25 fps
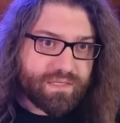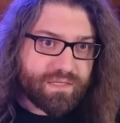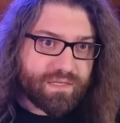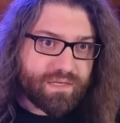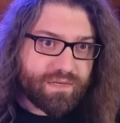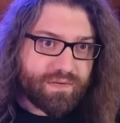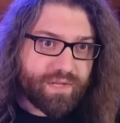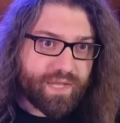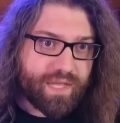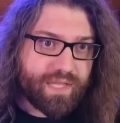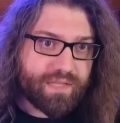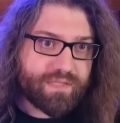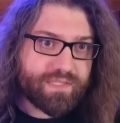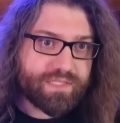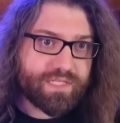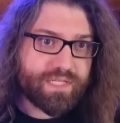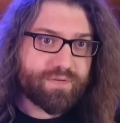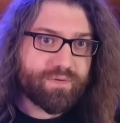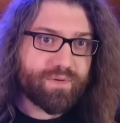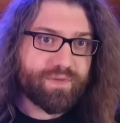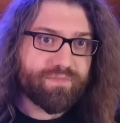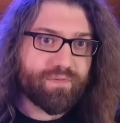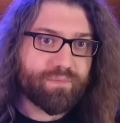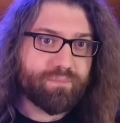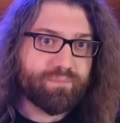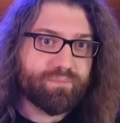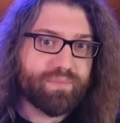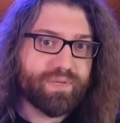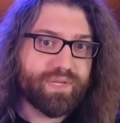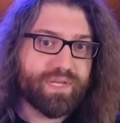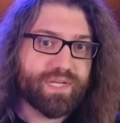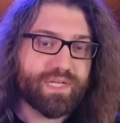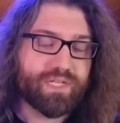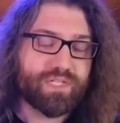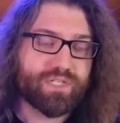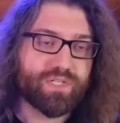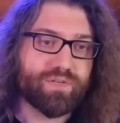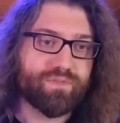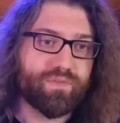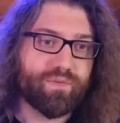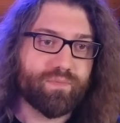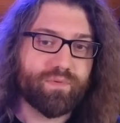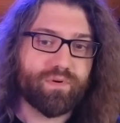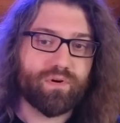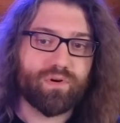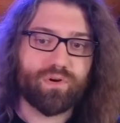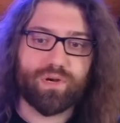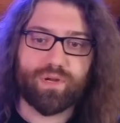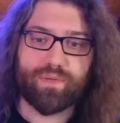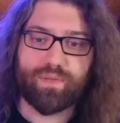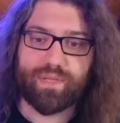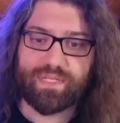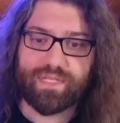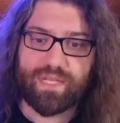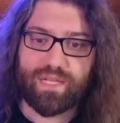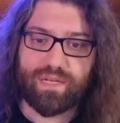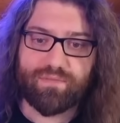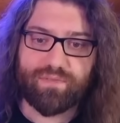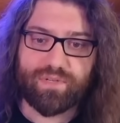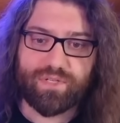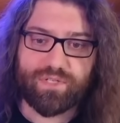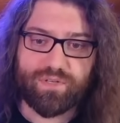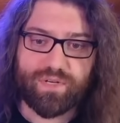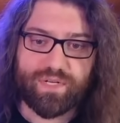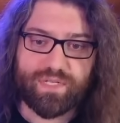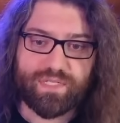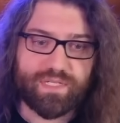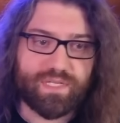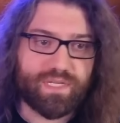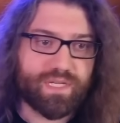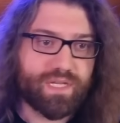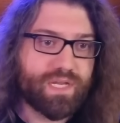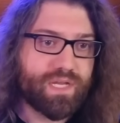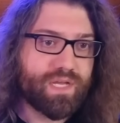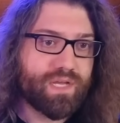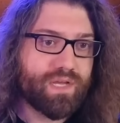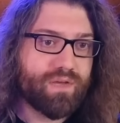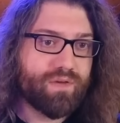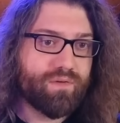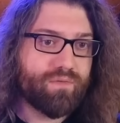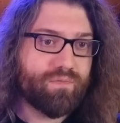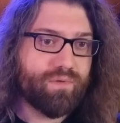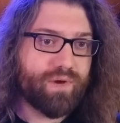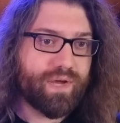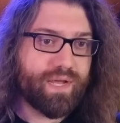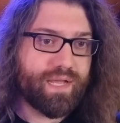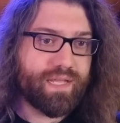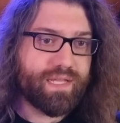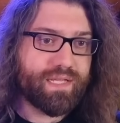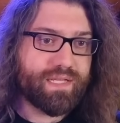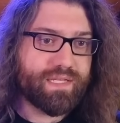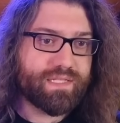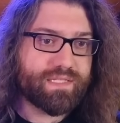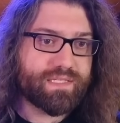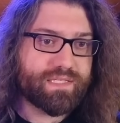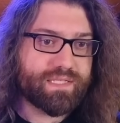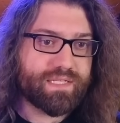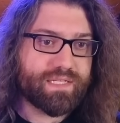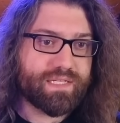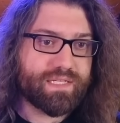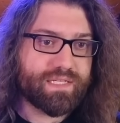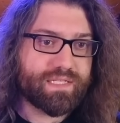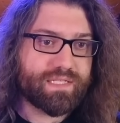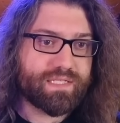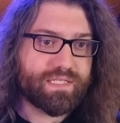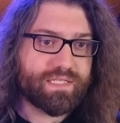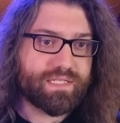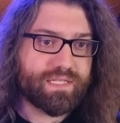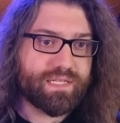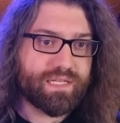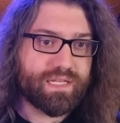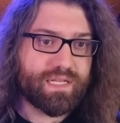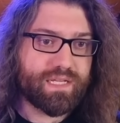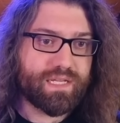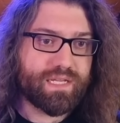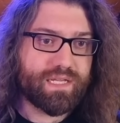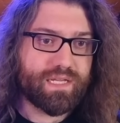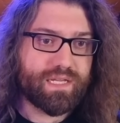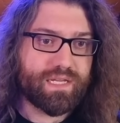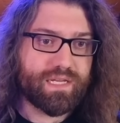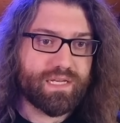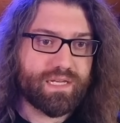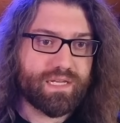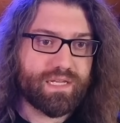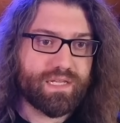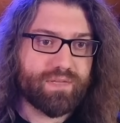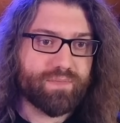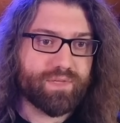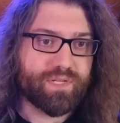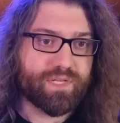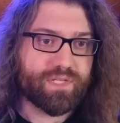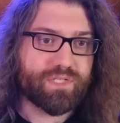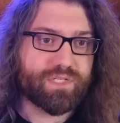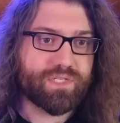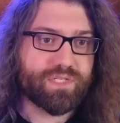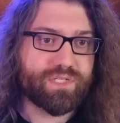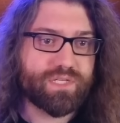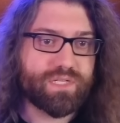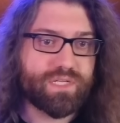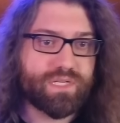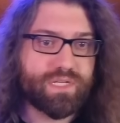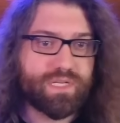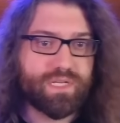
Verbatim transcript: okay, looks like we have a picture of a program. That's kind of interesting. Why is it an image?